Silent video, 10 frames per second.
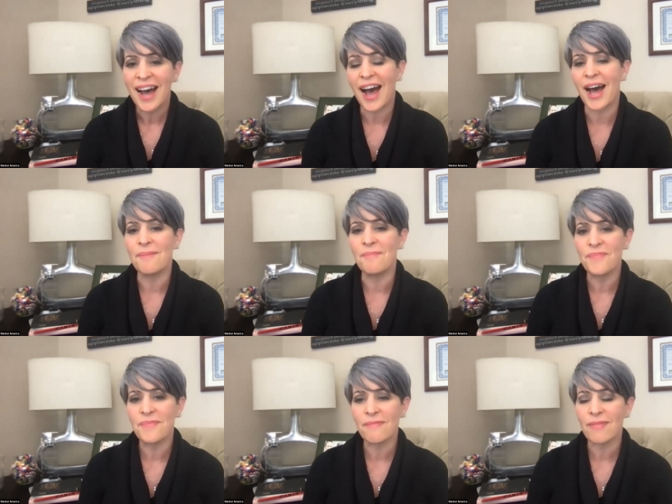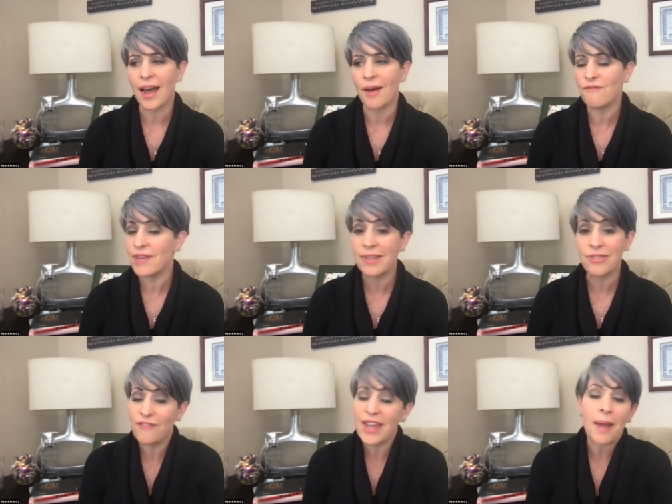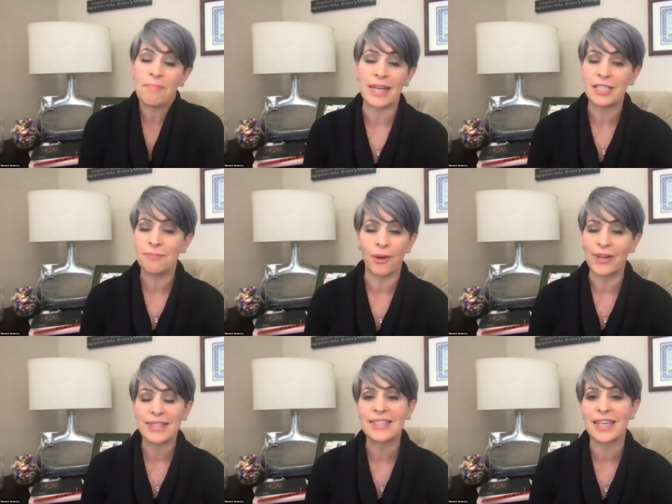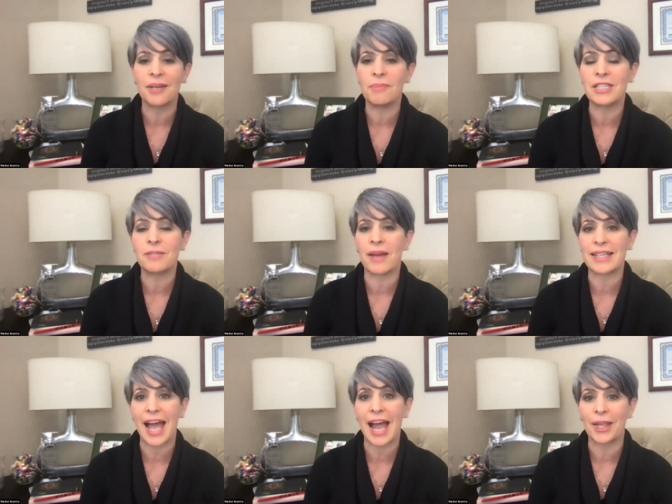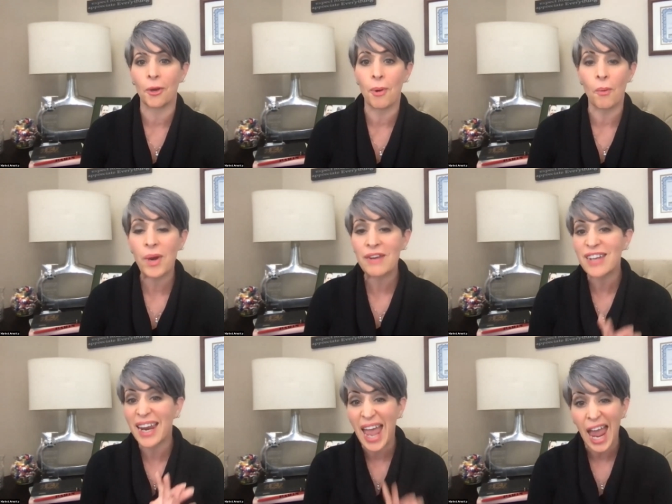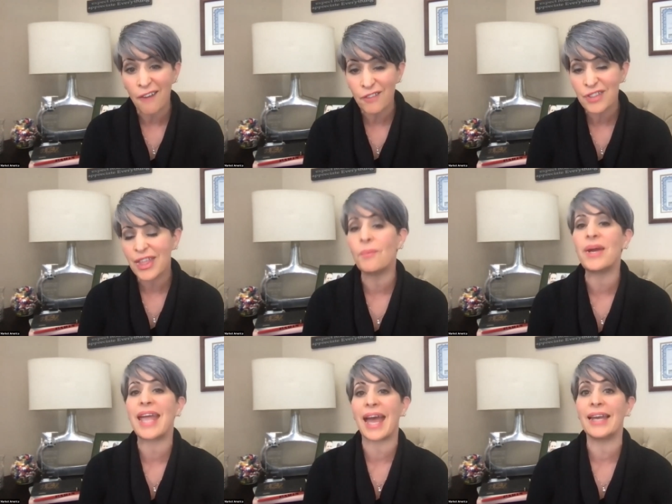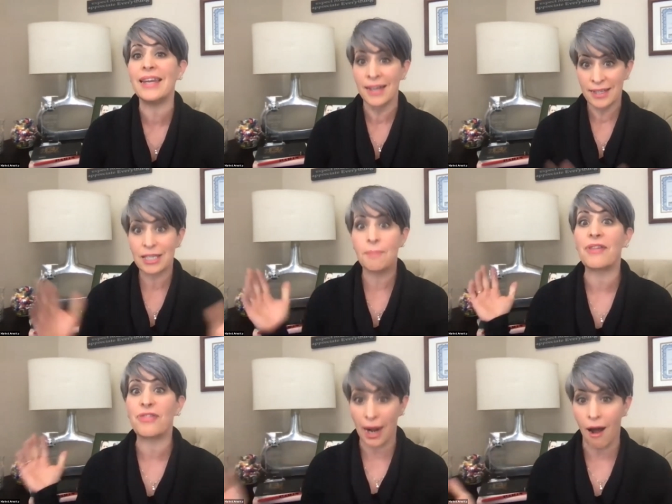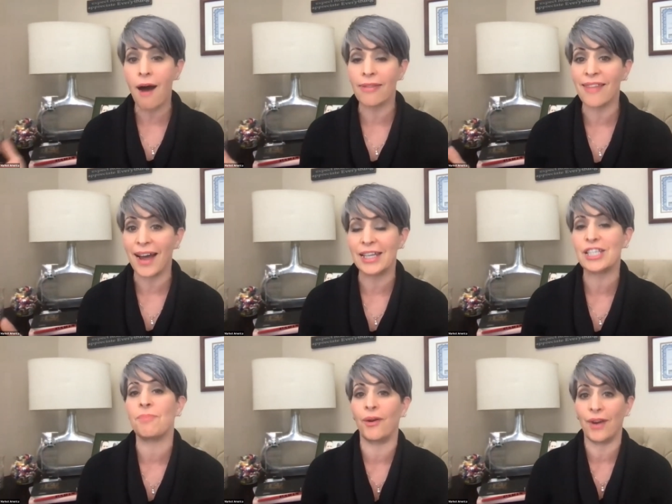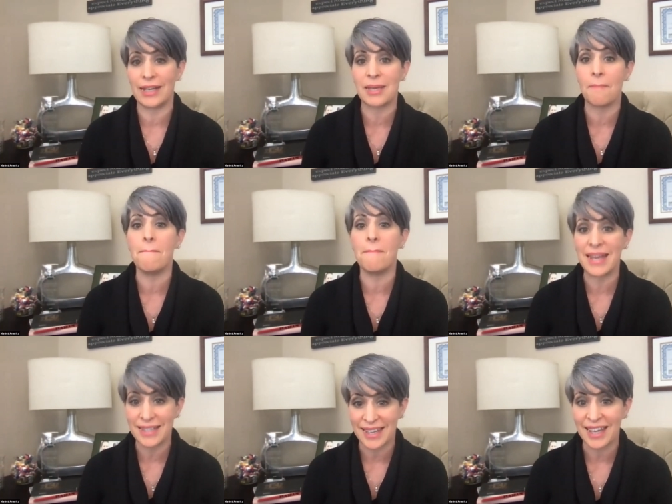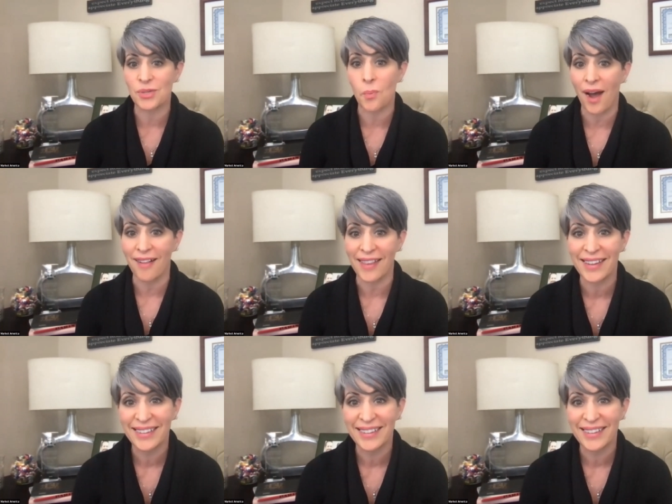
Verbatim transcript: Um, uh, v, the VIP experience is going to be spectacular, but we've done everything so we've got, we can to make that online experience amazing as well.